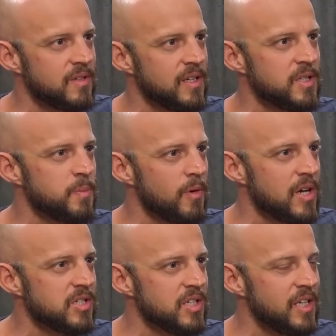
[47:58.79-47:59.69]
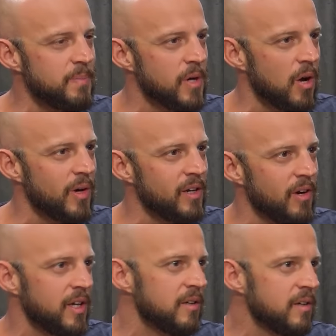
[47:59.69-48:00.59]
the inspiration to keep going,
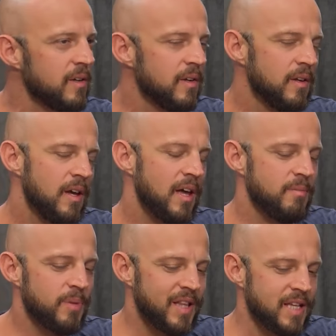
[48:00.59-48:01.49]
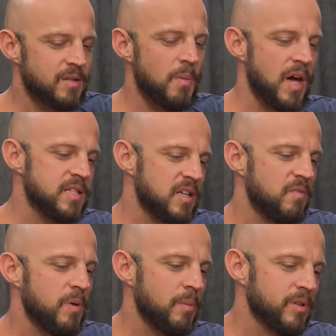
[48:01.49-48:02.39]
right? Yeah, yeah. And but that's a mindset
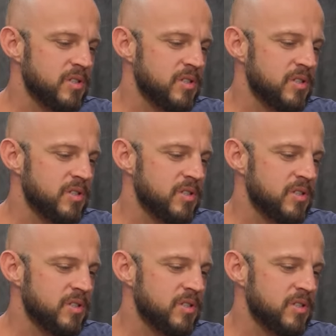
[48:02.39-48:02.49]
of public